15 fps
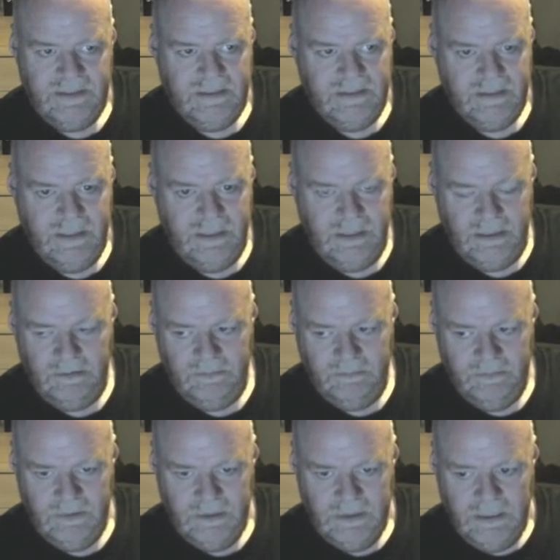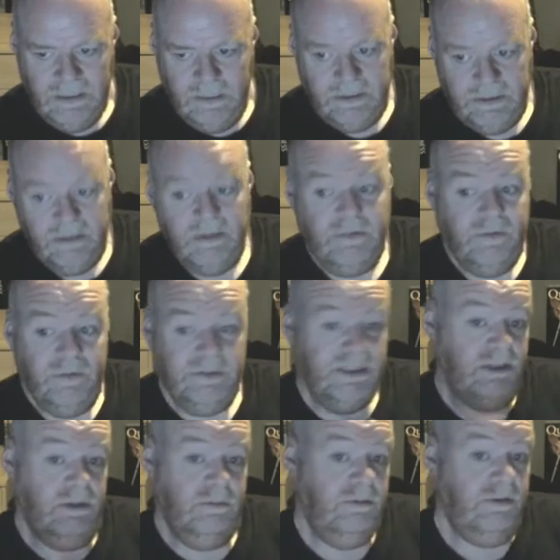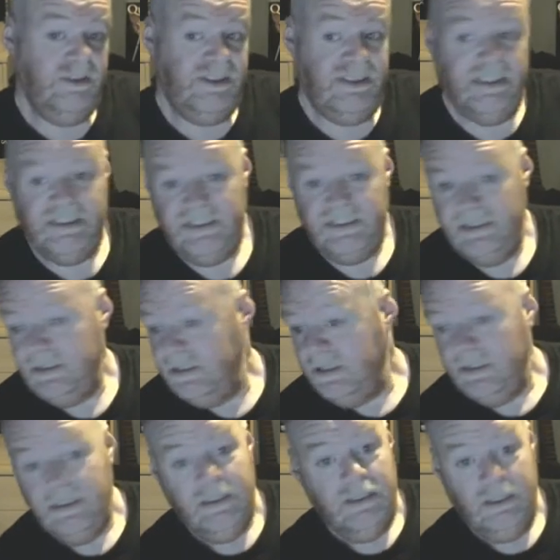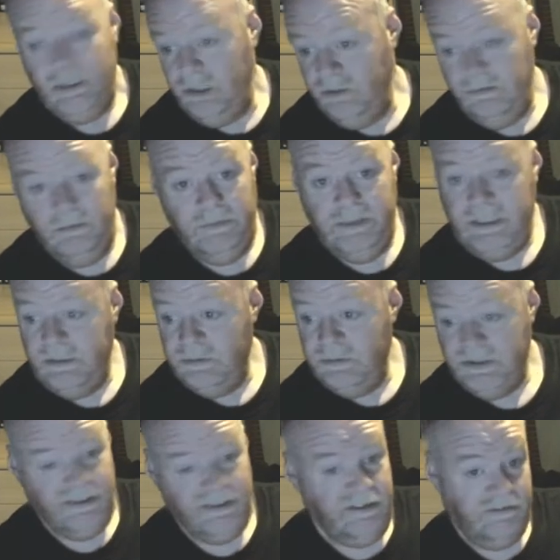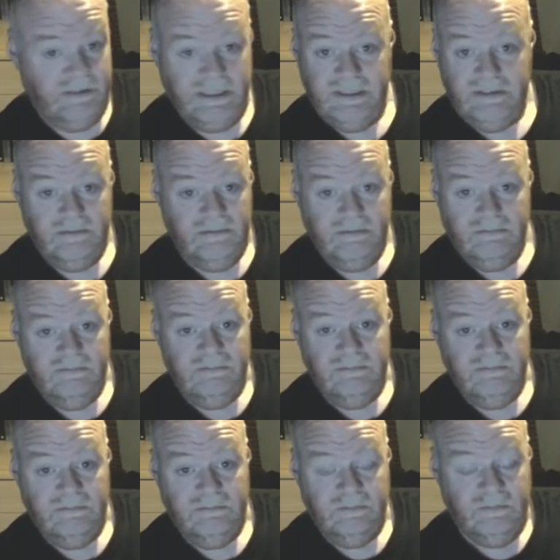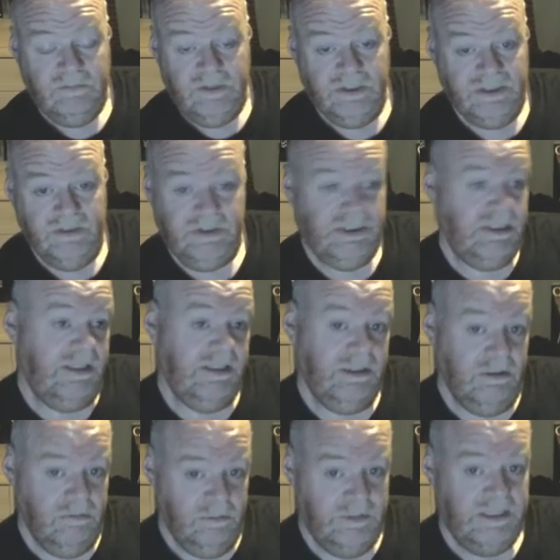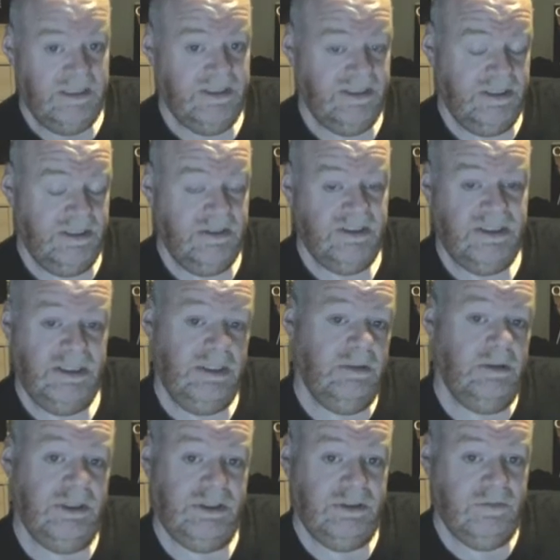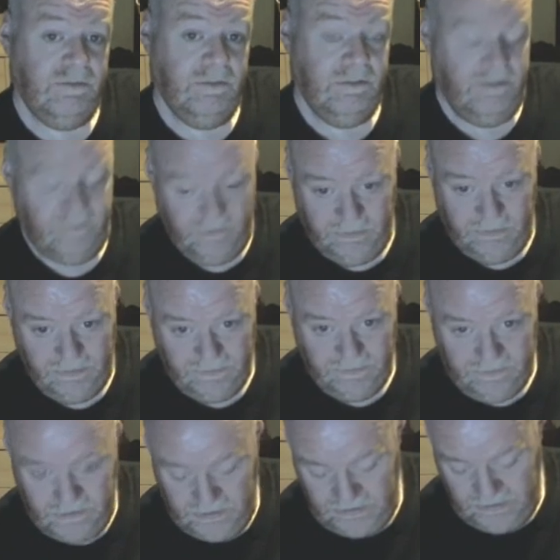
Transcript: I mean, the other films that Tom Cruise did, Colour of Money was alright, because obviously The Colour of Money is a continuation from the film of the